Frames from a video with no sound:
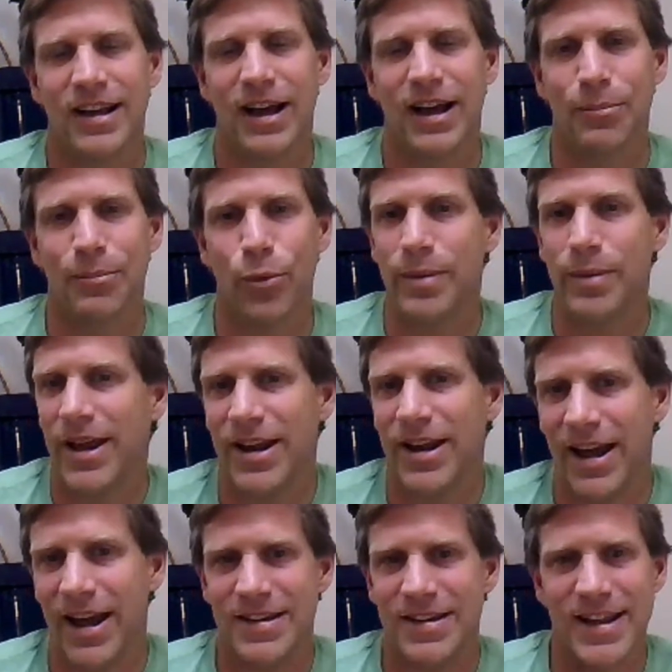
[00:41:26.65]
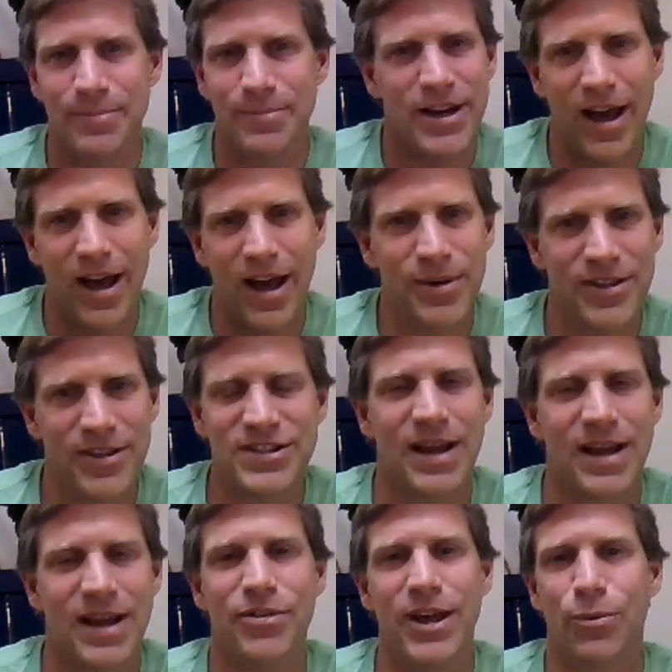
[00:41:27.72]
Um, we may not. It may not be the
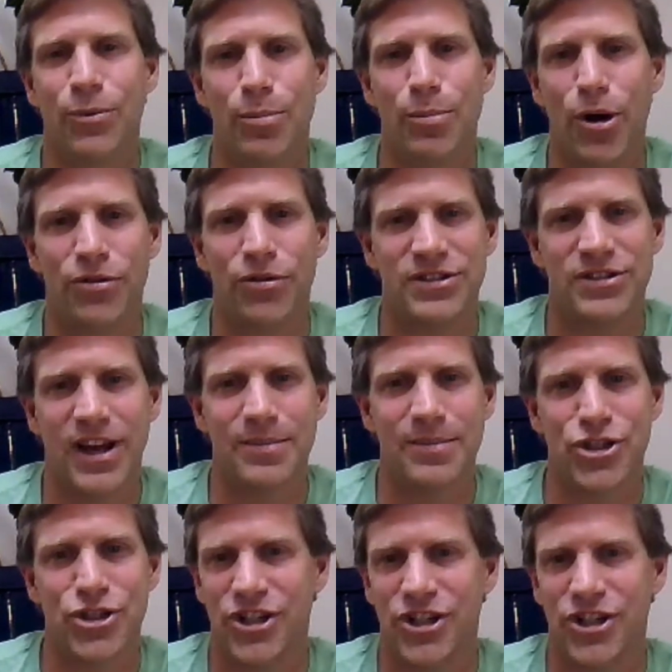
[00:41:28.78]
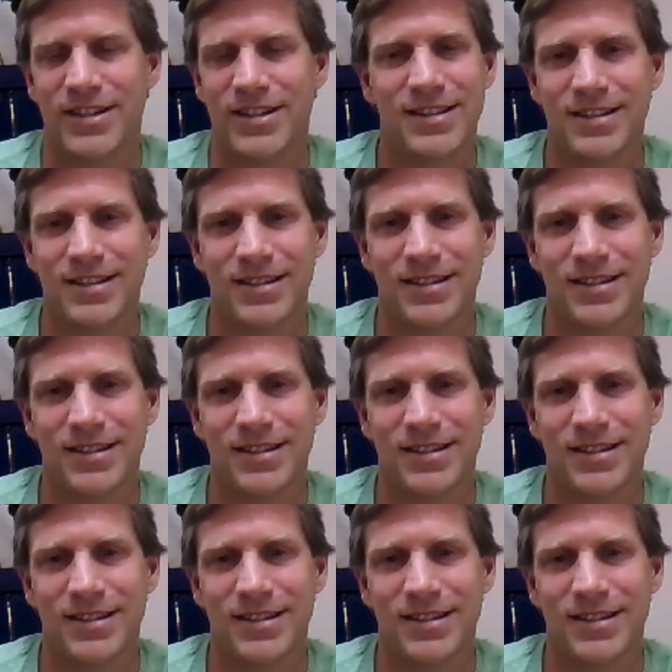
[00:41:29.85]
same thing. We're both inside machines.